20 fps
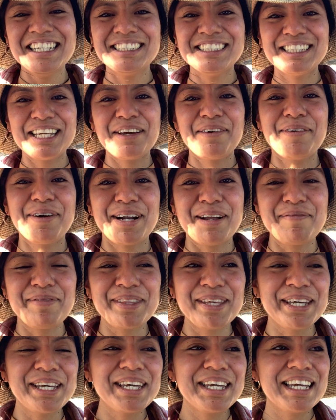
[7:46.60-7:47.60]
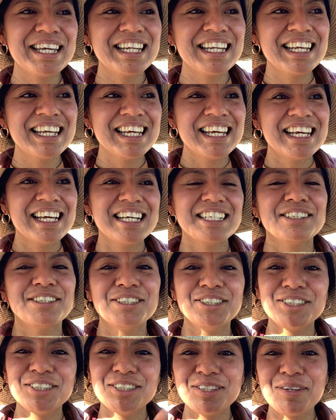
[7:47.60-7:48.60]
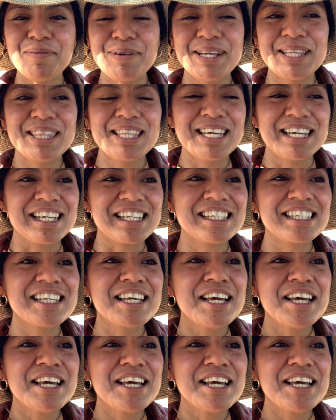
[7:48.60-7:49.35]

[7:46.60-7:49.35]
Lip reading: say what I'm thinking, because there's just so many things.